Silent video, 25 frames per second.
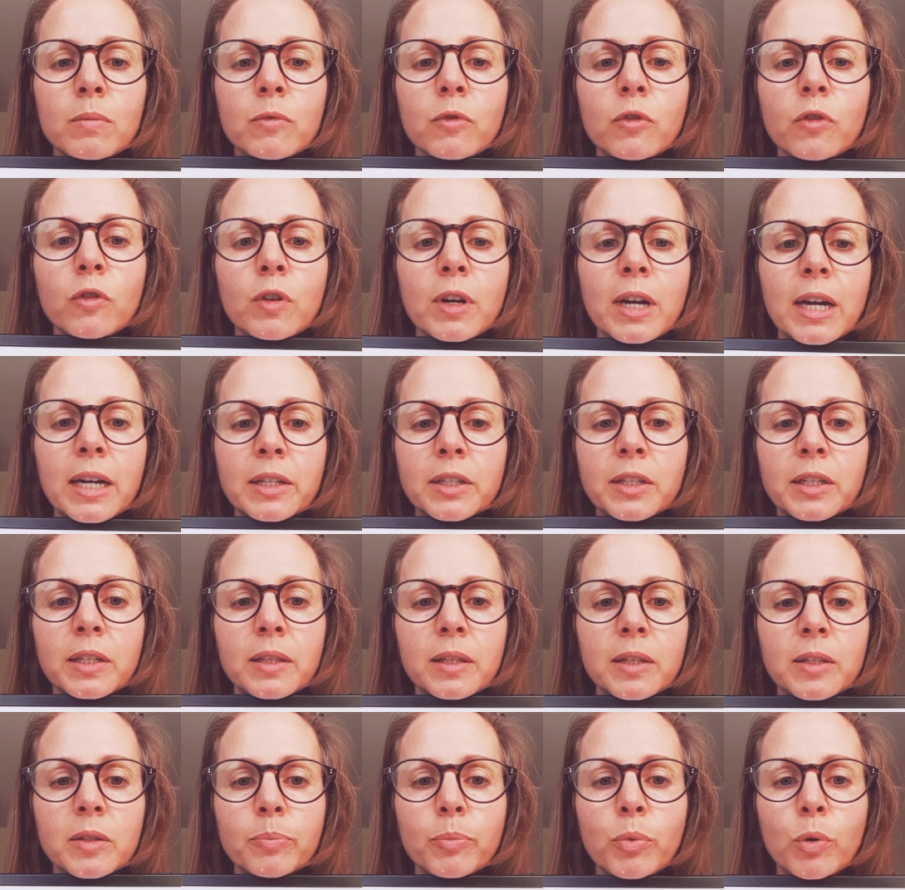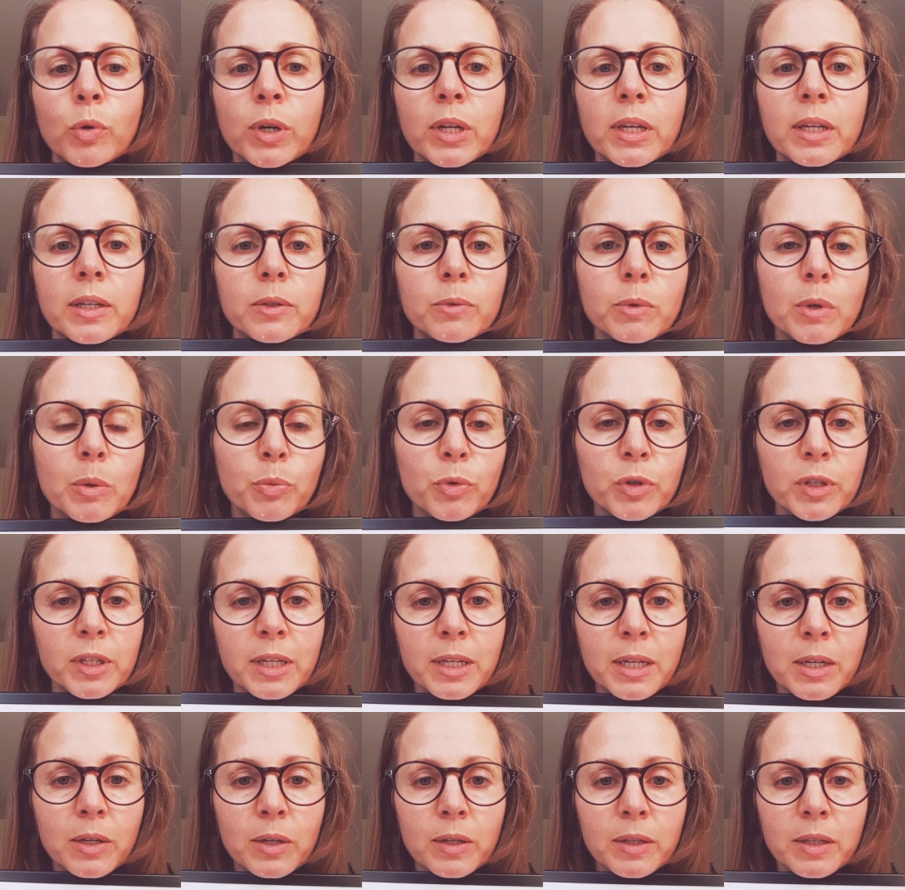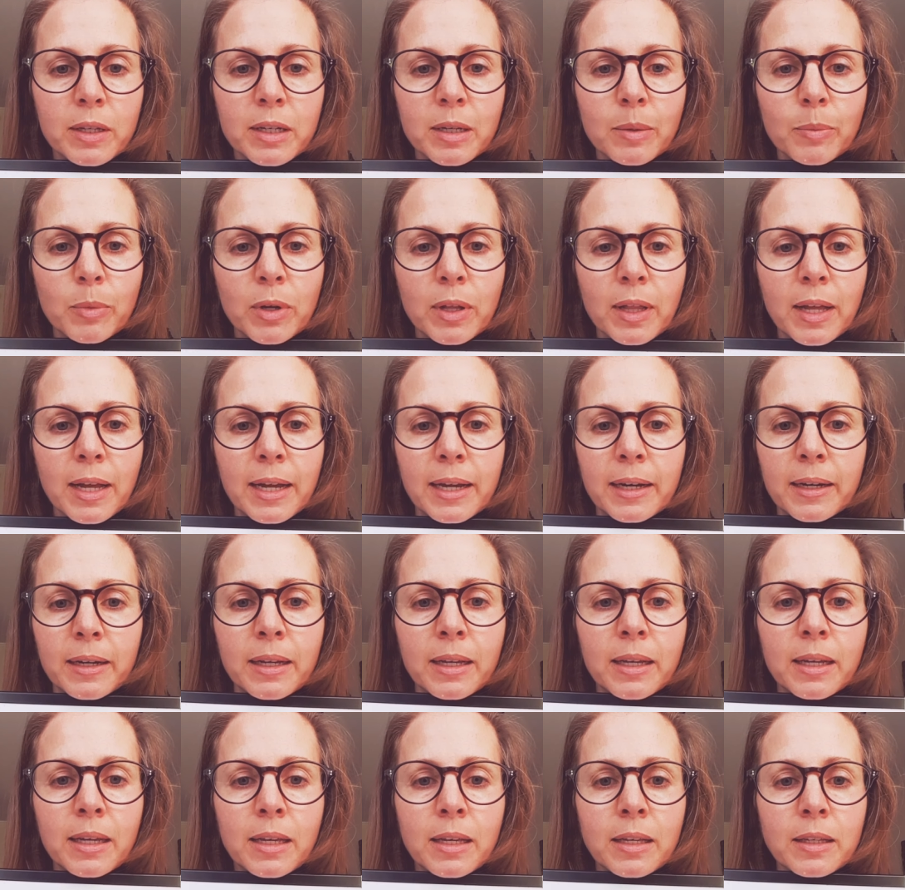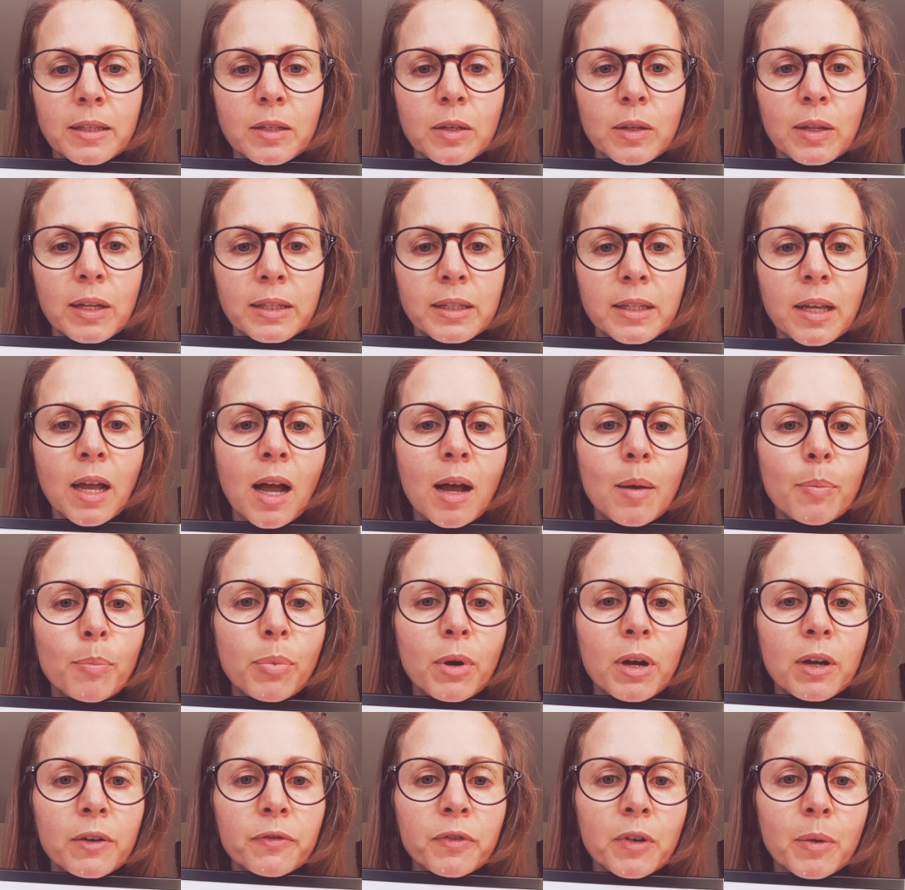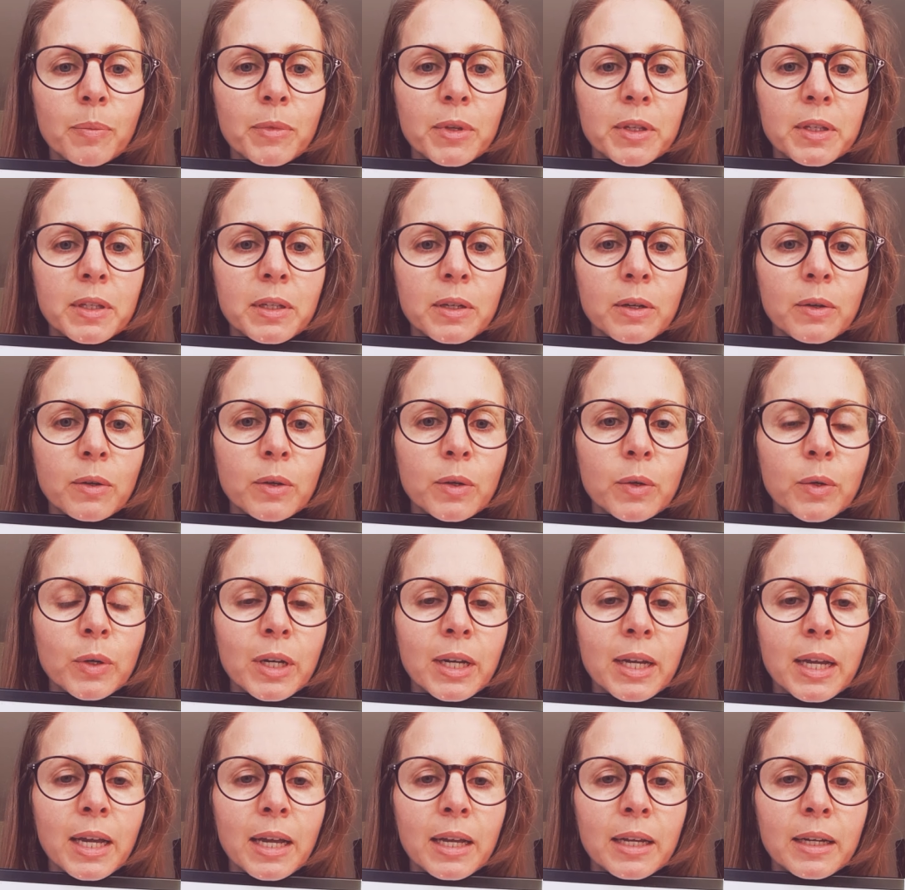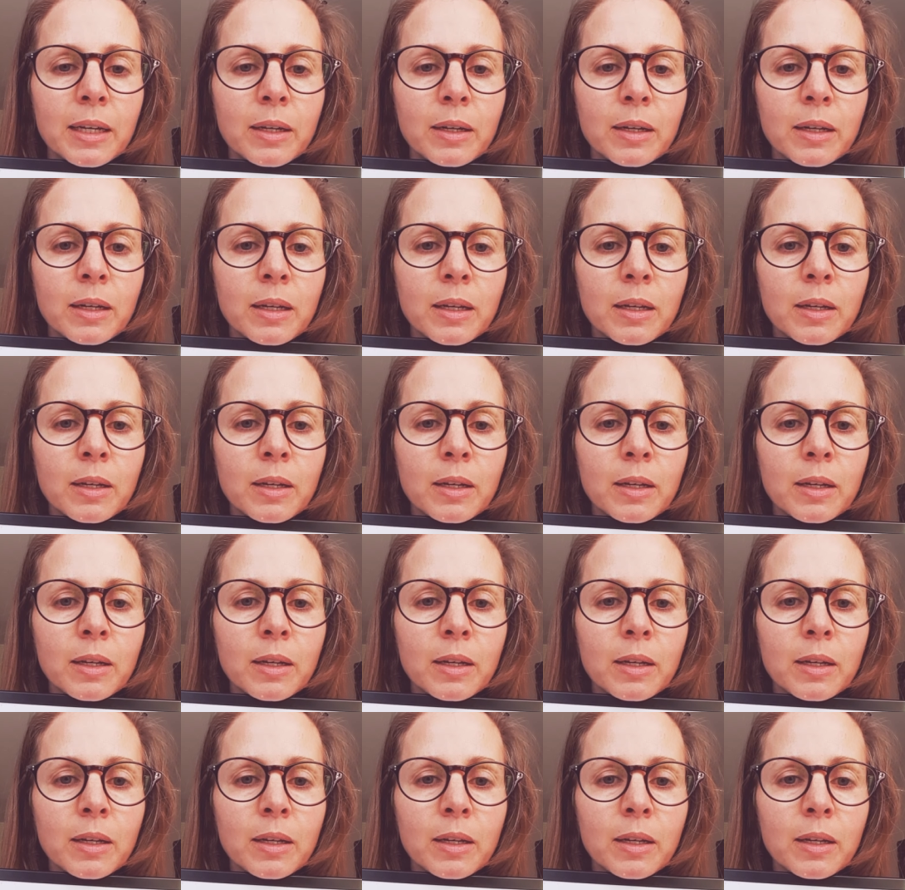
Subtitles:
fraction this point is representing on the number line. So let's hop off from the 0 again.